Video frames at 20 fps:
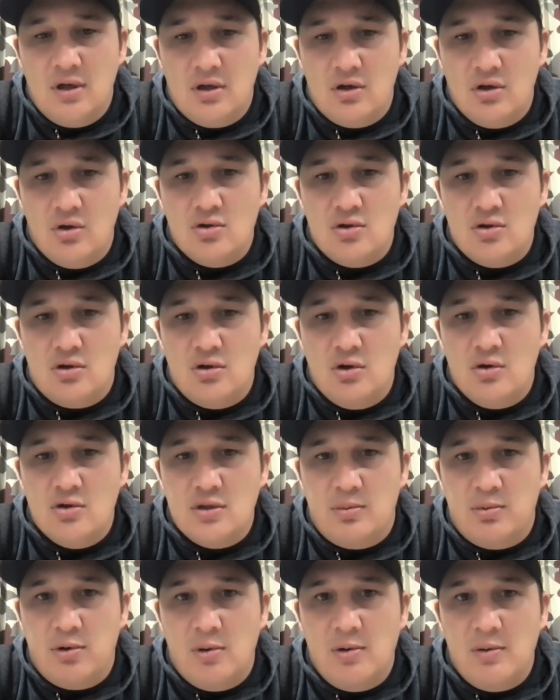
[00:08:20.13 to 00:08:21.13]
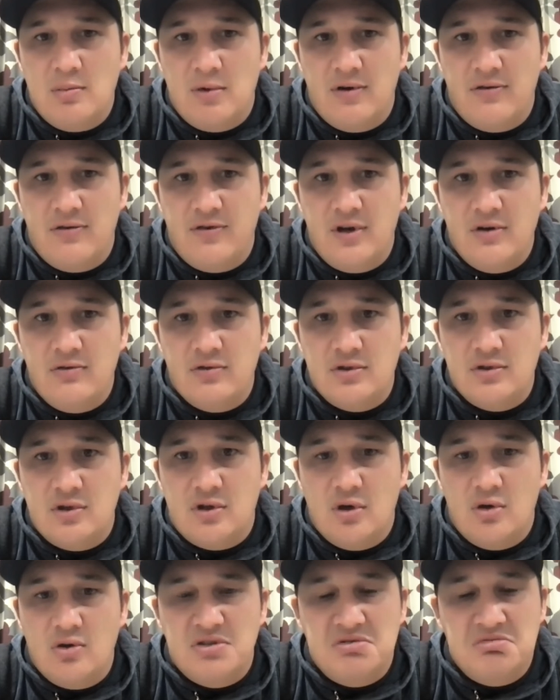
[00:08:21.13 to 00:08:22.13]
Girls are probably my favorite to
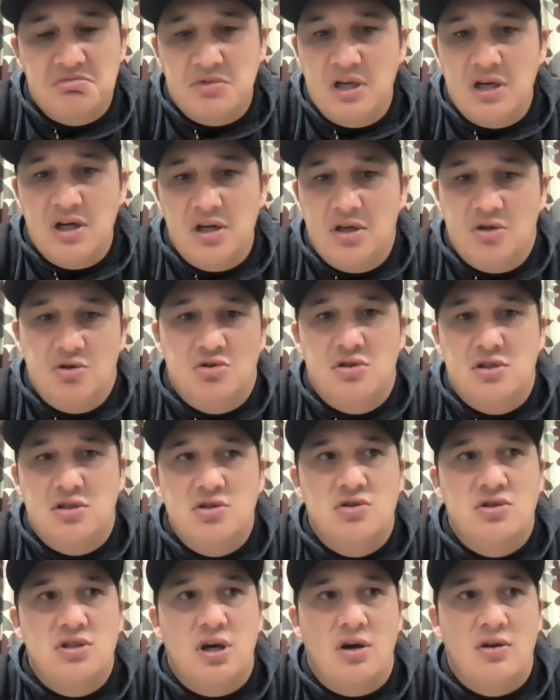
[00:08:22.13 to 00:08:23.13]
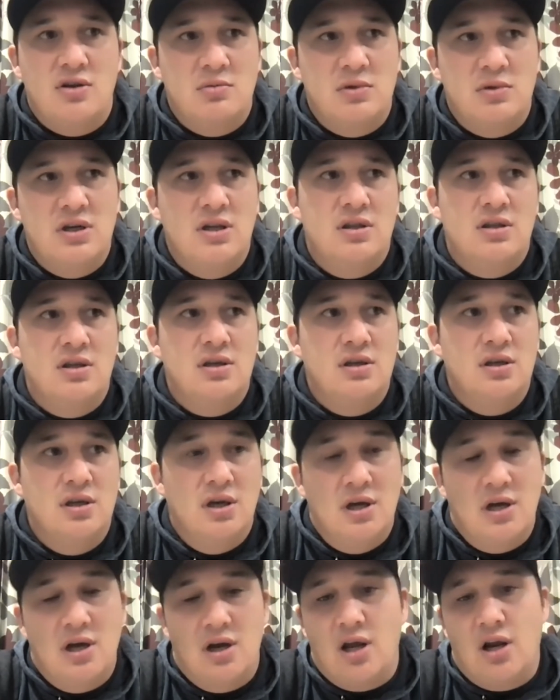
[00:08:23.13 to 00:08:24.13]
coach. You tell them anything,
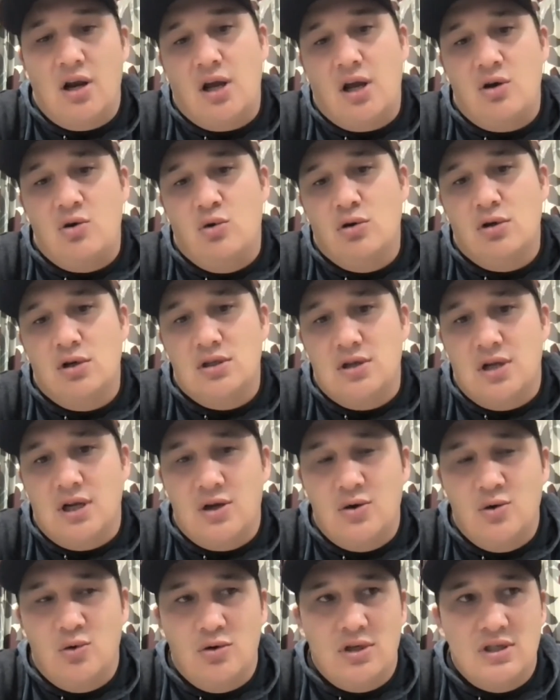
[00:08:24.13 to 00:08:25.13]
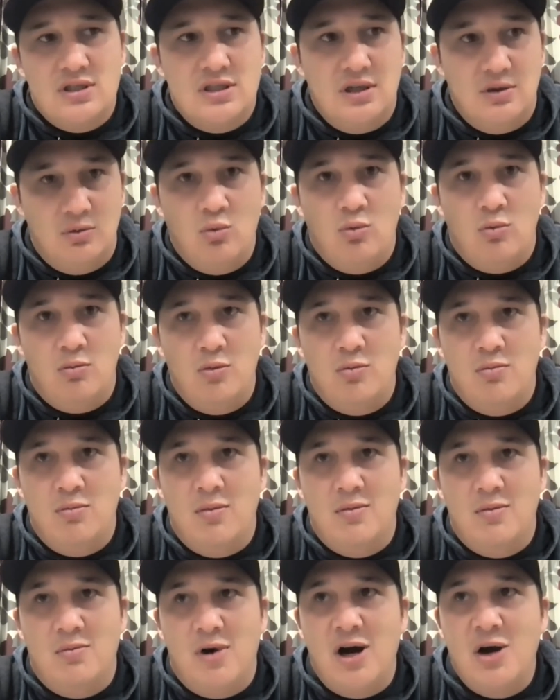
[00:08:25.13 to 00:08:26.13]
like Ora said,
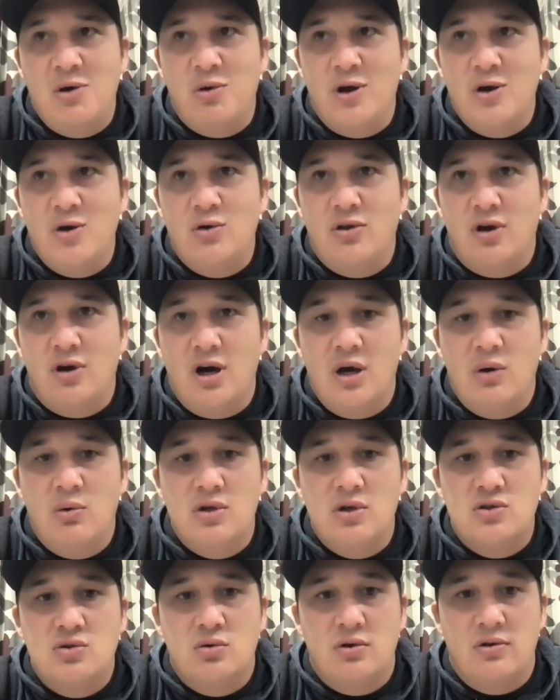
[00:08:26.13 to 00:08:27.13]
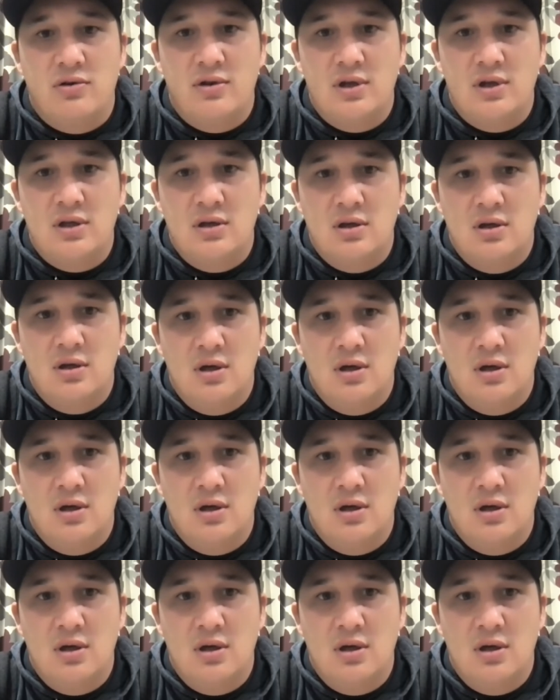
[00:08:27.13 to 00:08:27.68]
my way or the highway sort of thing.